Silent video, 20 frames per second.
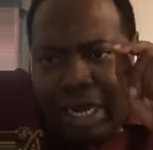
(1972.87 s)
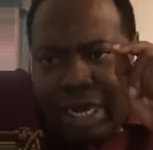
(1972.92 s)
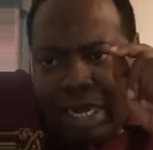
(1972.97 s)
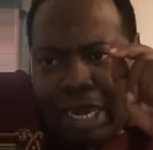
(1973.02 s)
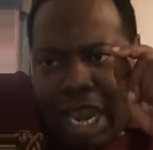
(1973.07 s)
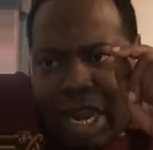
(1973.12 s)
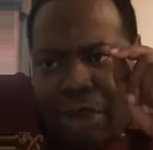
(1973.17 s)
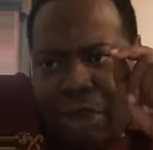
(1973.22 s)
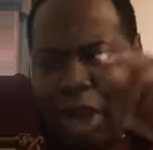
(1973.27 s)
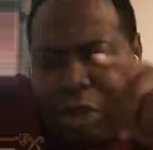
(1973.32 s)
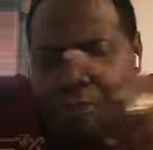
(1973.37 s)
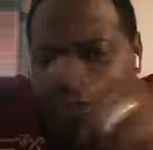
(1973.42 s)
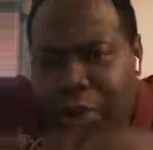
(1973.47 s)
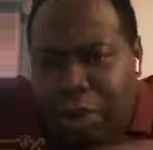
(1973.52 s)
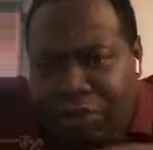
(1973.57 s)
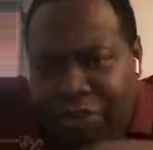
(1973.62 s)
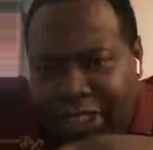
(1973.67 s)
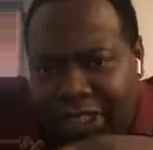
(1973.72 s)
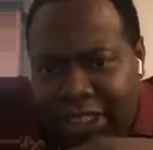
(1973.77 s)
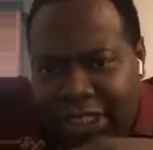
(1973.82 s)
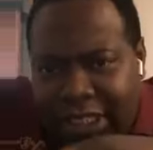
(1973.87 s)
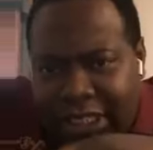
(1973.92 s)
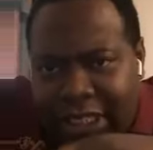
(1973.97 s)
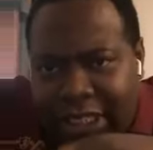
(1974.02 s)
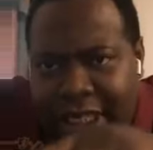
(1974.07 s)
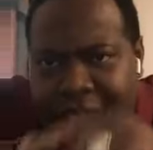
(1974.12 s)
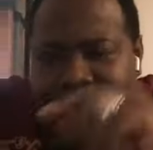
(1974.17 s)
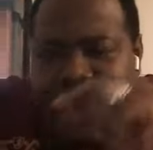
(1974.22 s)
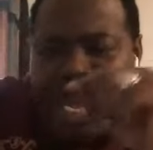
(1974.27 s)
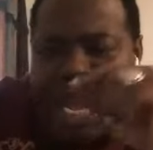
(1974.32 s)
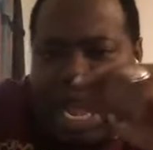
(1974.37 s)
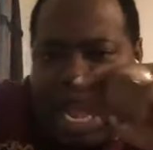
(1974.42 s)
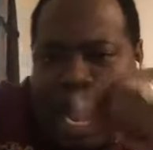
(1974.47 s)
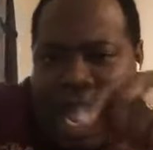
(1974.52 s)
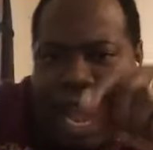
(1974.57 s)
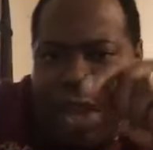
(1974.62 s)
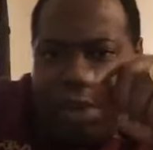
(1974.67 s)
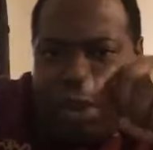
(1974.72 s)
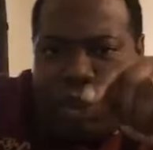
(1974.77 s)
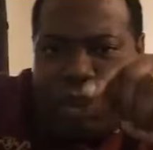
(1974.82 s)
around poverty.
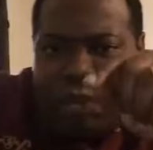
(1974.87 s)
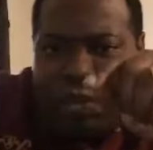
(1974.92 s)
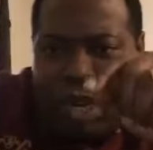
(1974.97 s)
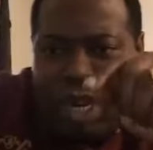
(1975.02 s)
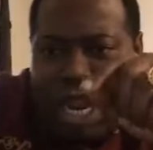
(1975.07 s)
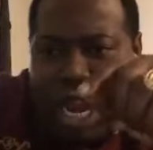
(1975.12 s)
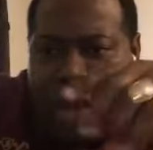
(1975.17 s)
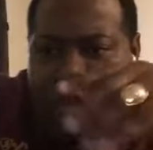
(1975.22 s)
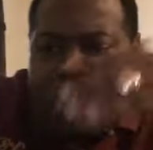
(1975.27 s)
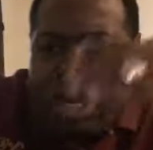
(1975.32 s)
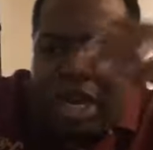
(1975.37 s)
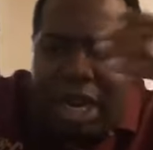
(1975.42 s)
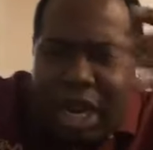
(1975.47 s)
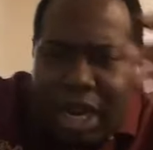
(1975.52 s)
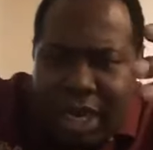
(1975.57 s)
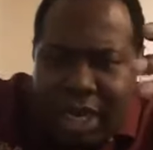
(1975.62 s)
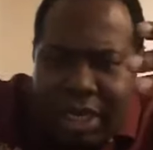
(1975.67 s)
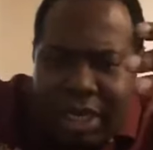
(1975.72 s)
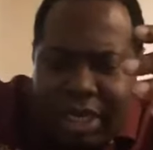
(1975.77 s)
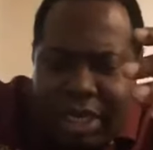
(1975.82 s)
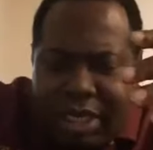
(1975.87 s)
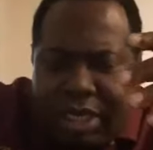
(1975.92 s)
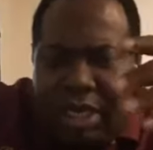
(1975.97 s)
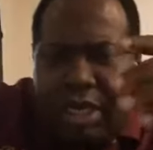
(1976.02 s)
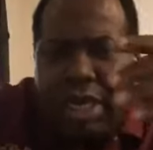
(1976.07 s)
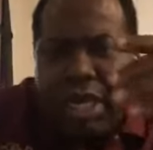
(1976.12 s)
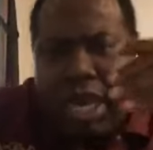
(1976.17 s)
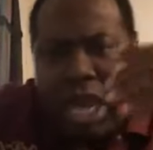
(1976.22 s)
I want to work around hunger.